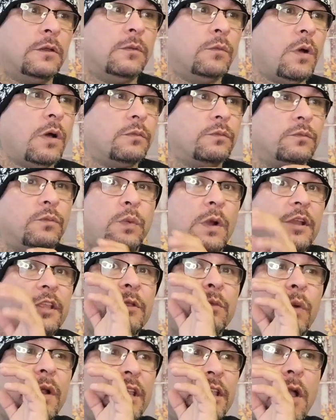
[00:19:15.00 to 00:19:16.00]
Well,
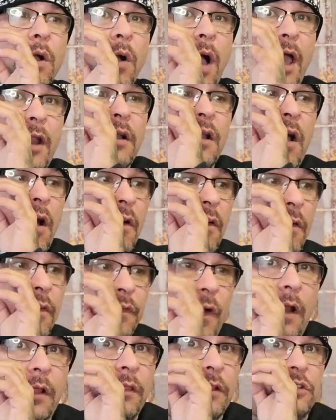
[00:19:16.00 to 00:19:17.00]
where'd he go? I don't know.
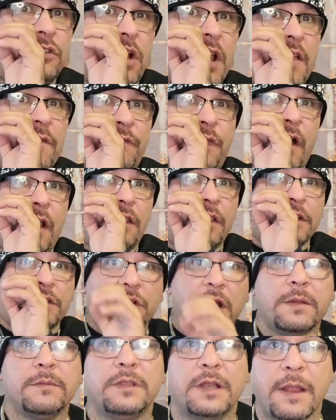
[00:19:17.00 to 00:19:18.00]
Follow the drip. You know
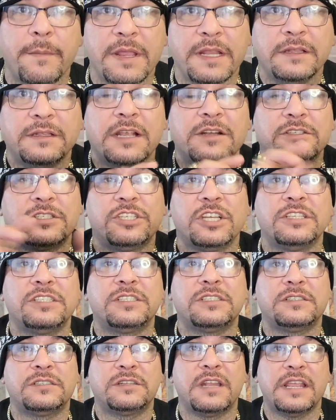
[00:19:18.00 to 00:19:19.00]
what I mean? There's
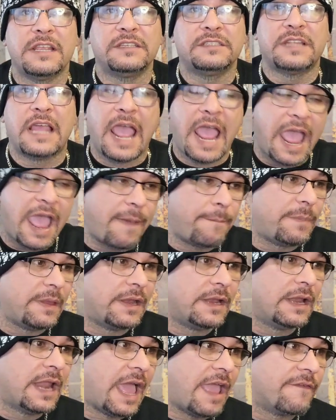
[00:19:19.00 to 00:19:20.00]
just things that happen
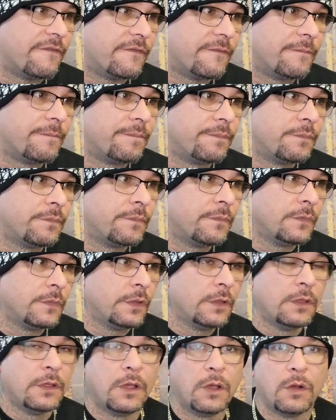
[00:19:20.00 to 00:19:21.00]
in life.
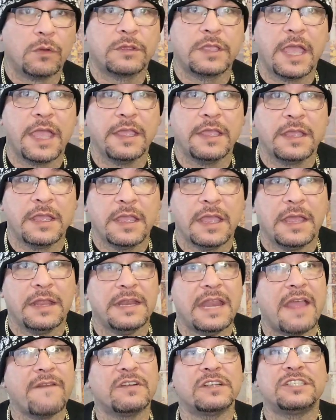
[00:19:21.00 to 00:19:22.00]
Okay?
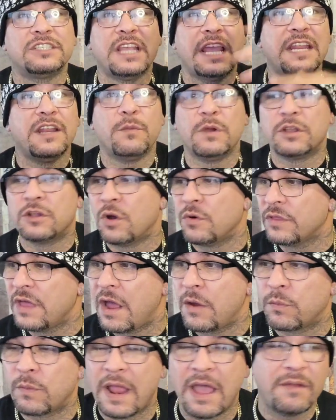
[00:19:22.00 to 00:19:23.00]
Never saying it would go
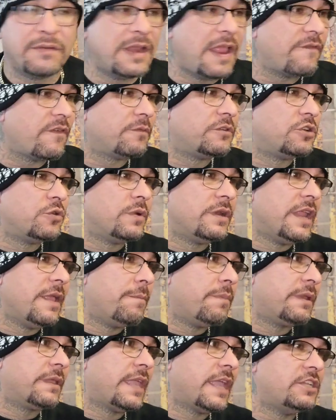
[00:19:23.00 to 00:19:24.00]
that route. Never doing
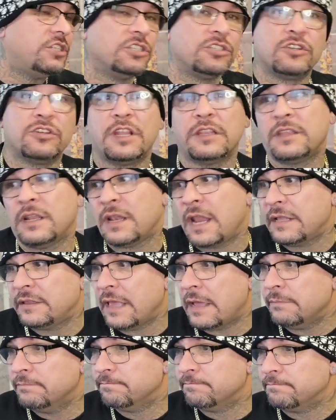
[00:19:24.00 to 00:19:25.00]
implications or nothing like
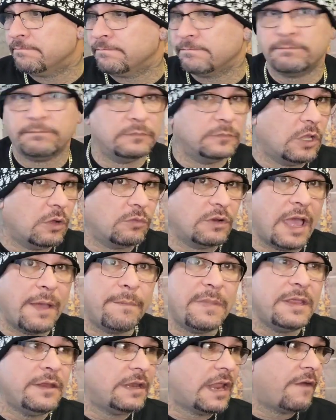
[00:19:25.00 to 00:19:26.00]
that. Mm-mm. No, not
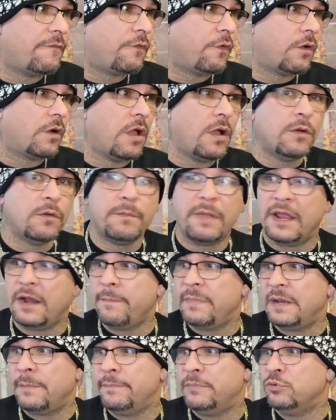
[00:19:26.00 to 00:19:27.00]
me. Not 4-0. Man,
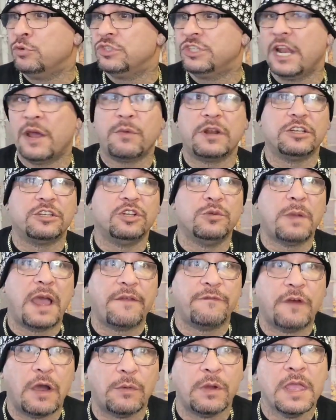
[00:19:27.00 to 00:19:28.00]
I'd be the booch down with a
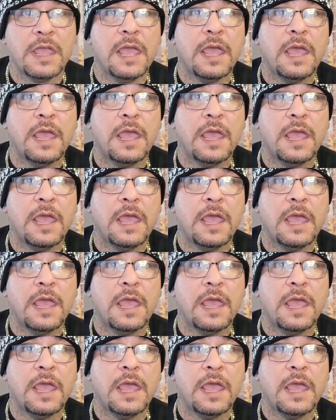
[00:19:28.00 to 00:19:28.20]
2x4.